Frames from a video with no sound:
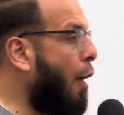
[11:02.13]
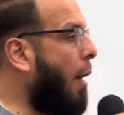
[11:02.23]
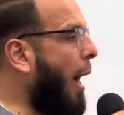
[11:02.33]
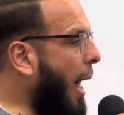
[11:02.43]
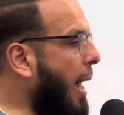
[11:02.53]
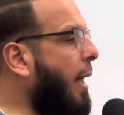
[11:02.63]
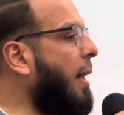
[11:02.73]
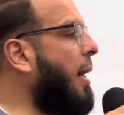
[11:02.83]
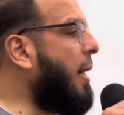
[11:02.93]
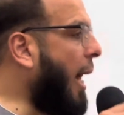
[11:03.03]

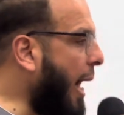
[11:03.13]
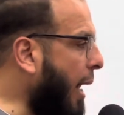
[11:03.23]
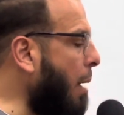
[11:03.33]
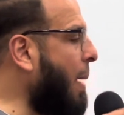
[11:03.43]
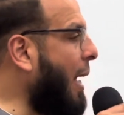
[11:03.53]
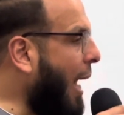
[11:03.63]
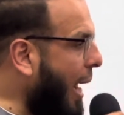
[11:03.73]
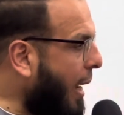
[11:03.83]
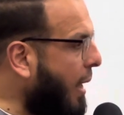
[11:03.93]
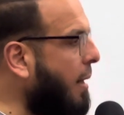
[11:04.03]
Hakim and
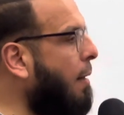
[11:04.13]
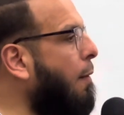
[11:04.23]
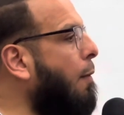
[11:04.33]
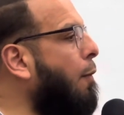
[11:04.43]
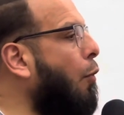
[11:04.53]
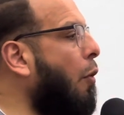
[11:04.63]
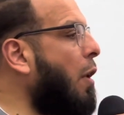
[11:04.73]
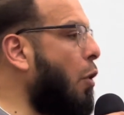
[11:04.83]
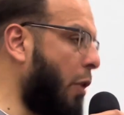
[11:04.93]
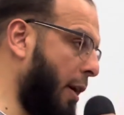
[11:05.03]
hakim for
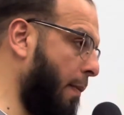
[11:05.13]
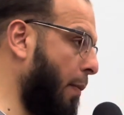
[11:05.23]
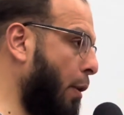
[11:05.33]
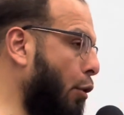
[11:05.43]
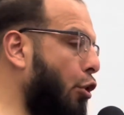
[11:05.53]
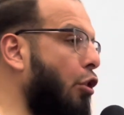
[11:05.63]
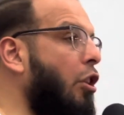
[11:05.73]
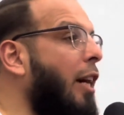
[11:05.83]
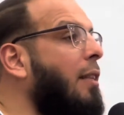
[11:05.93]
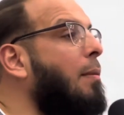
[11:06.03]
the urine. You should
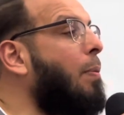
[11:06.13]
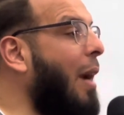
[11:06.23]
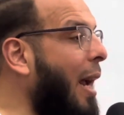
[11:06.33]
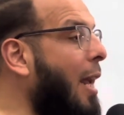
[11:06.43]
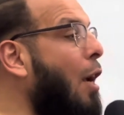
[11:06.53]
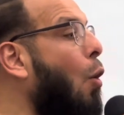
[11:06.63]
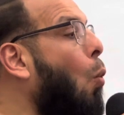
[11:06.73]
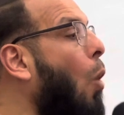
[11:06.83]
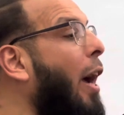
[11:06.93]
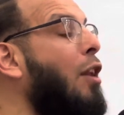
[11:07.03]
not pray
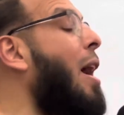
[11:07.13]
while you